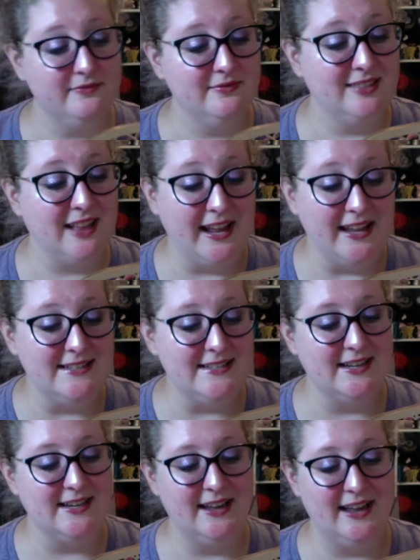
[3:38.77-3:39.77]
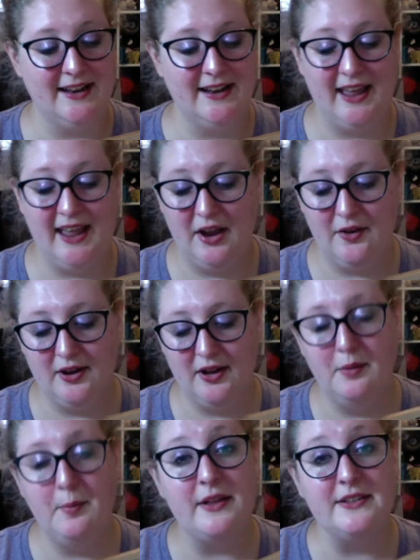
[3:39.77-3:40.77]
light and
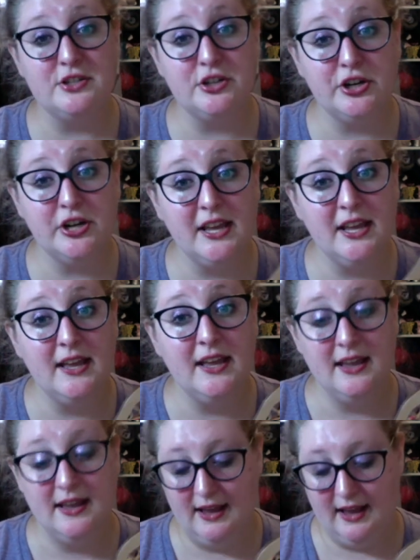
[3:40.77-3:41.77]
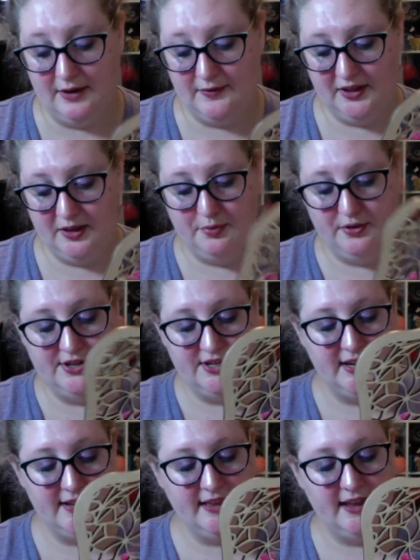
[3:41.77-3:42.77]
airy but sturdy. I really
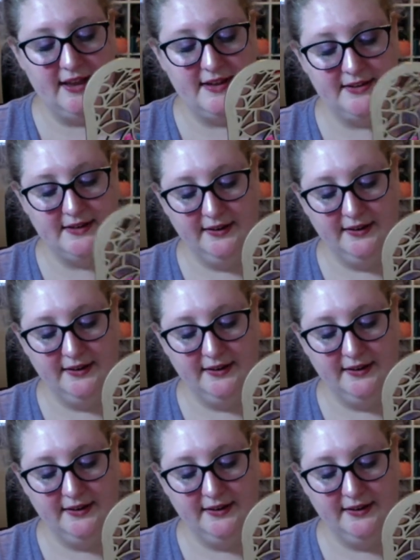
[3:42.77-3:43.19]
appreciate that.